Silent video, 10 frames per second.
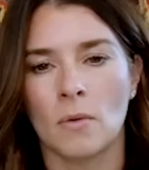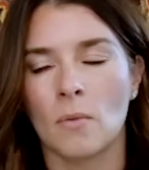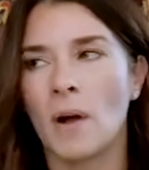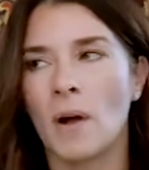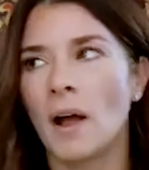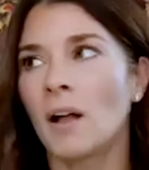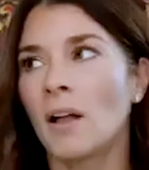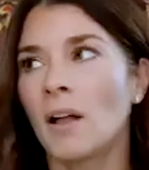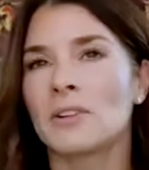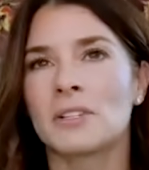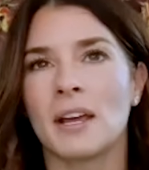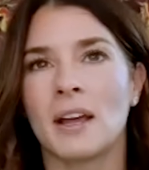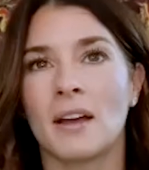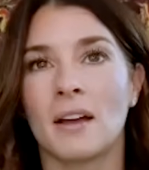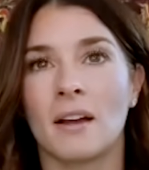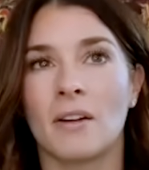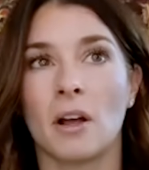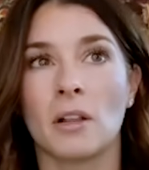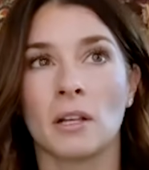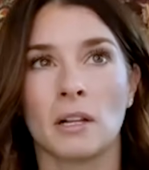well, there's like a, a,
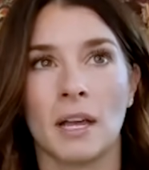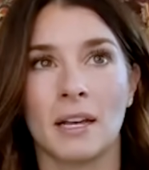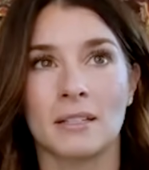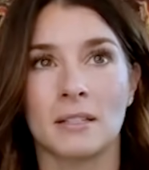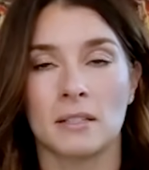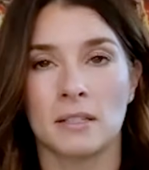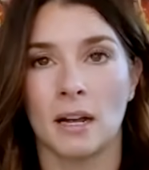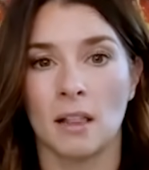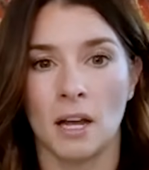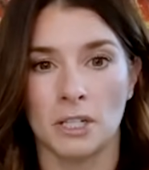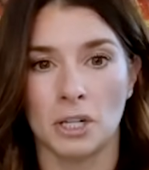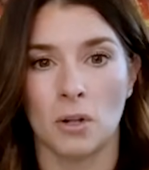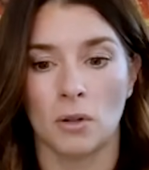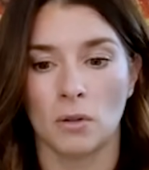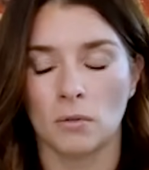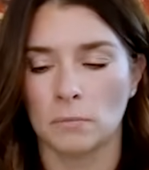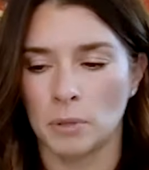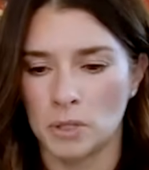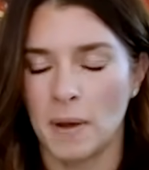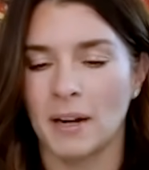a little like psychological
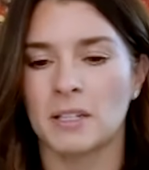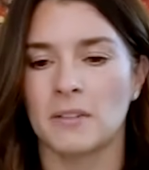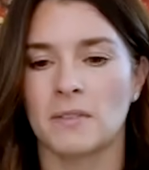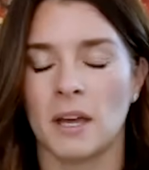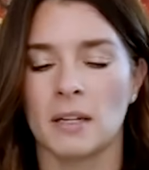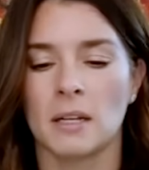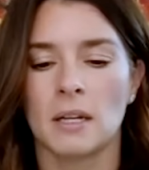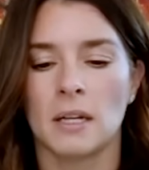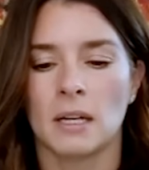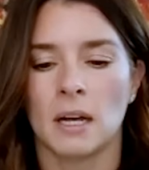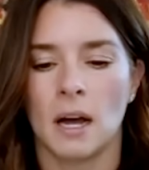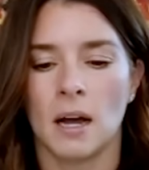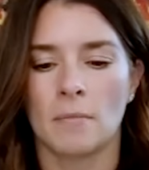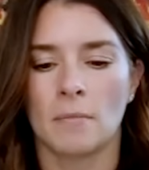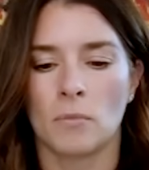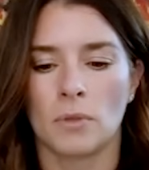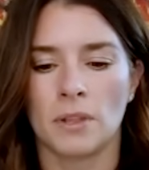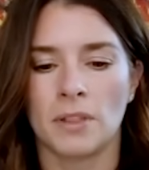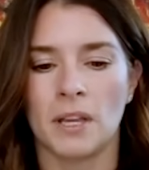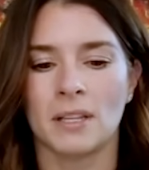perspective that um
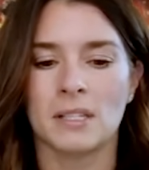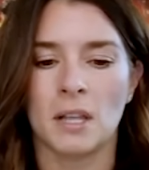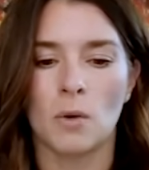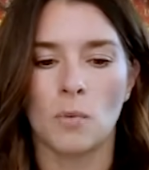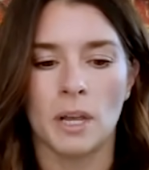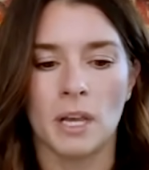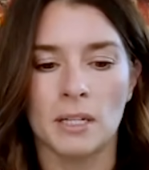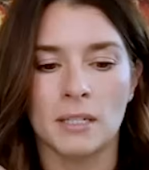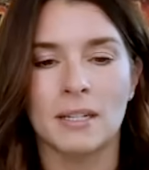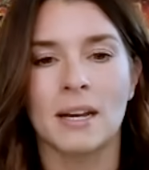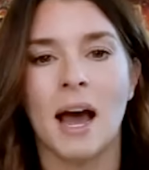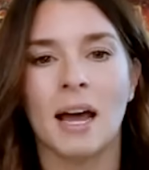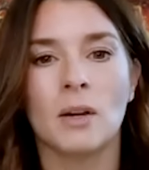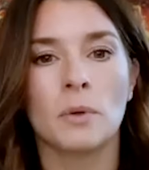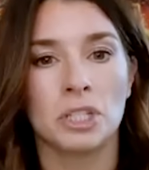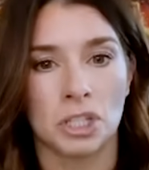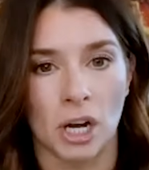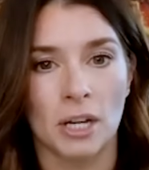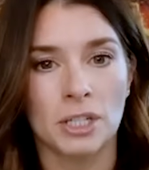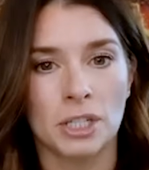the things that we deny we
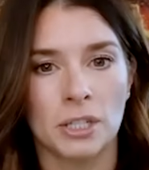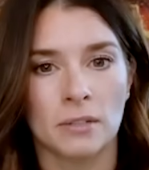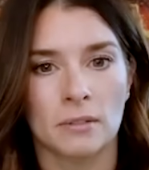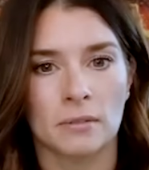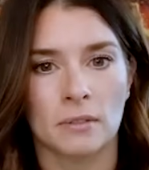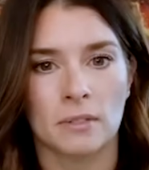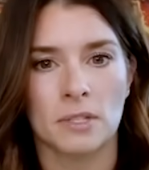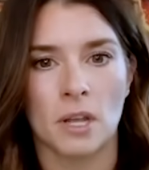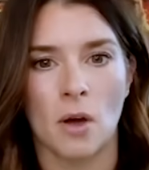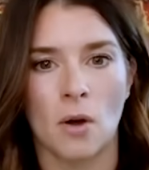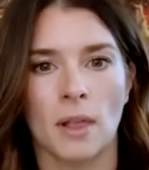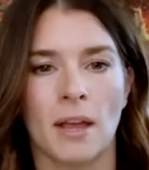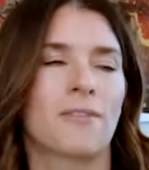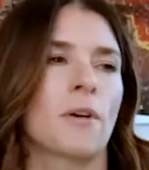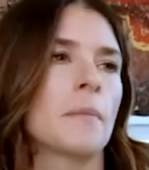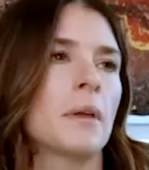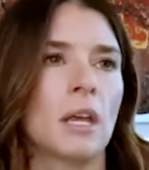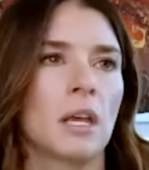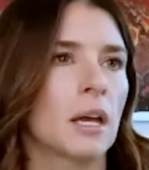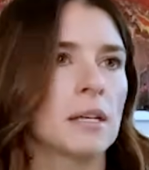judge. So like for
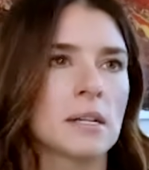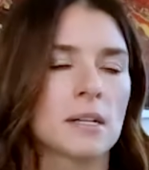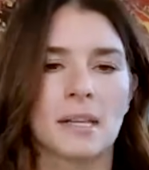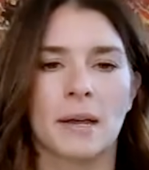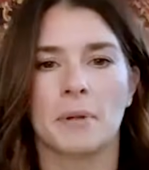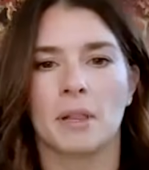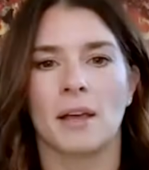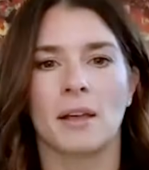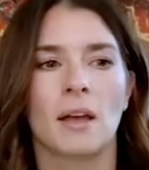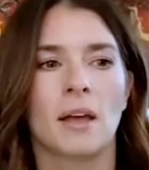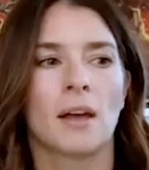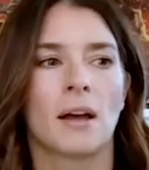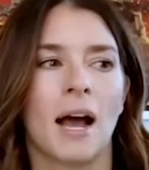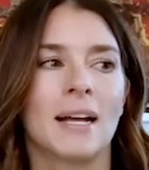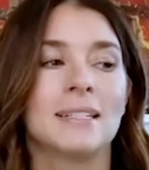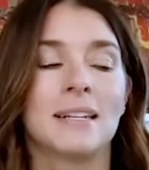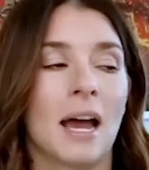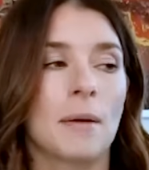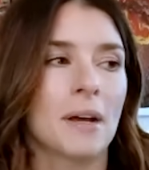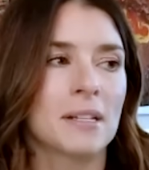me as an example like I
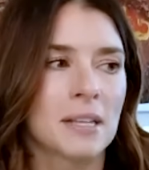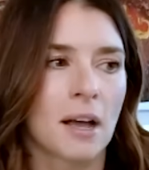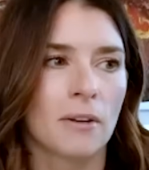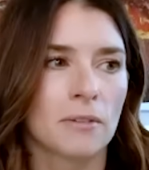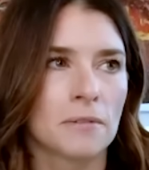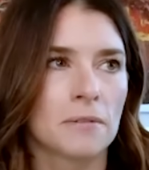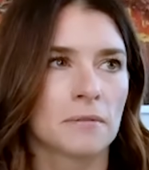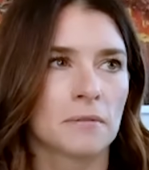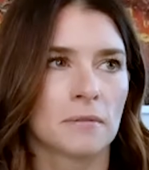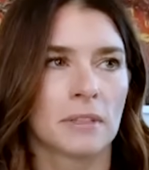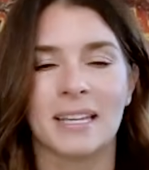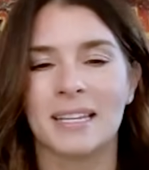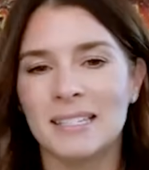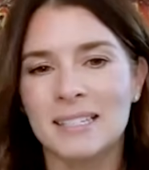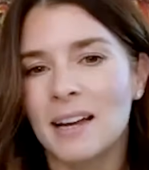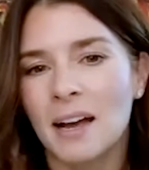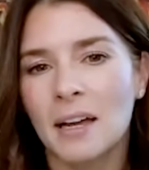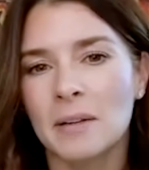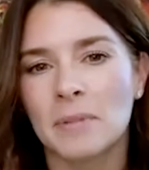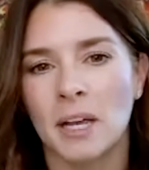deny myself lazy
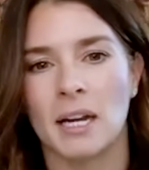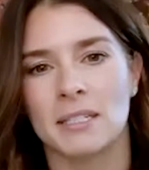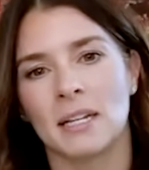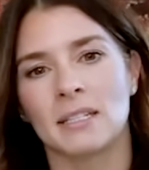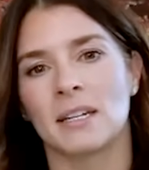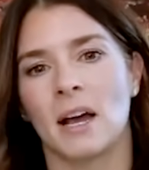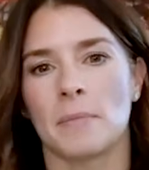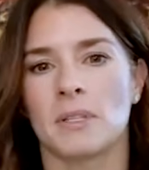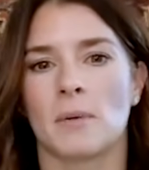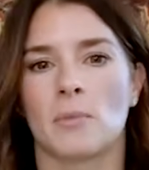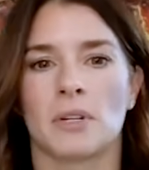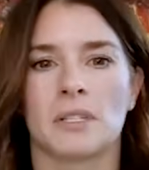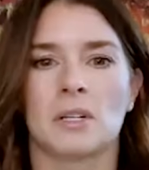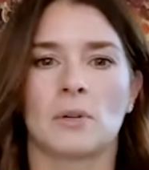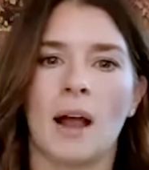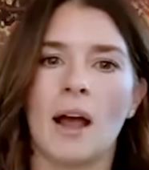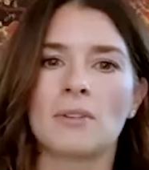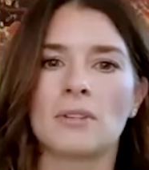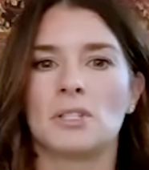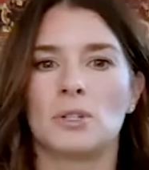time. Like I tend to not be someone to sit
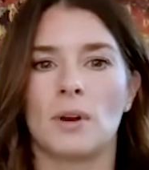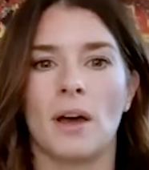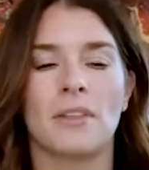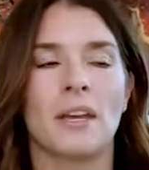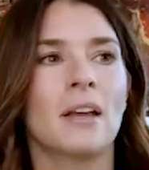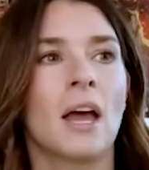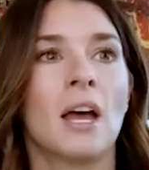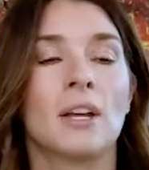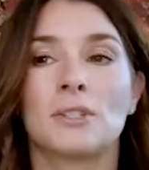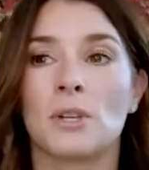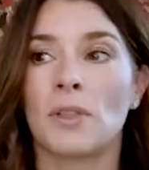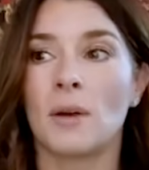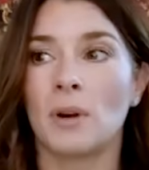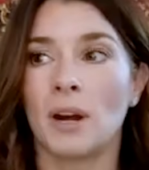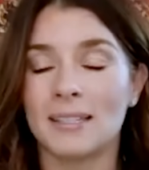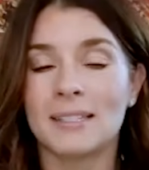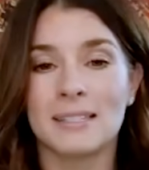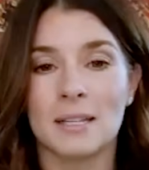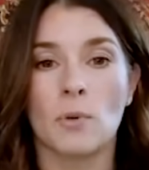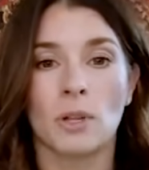around and do nothing. So then when I see
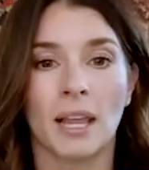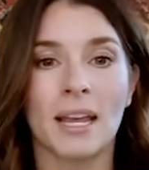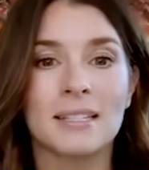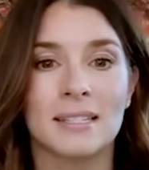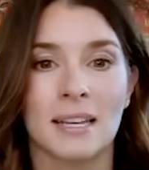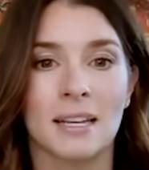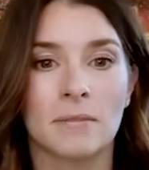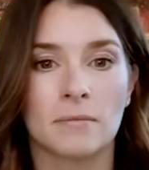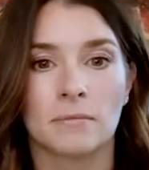someone lazy,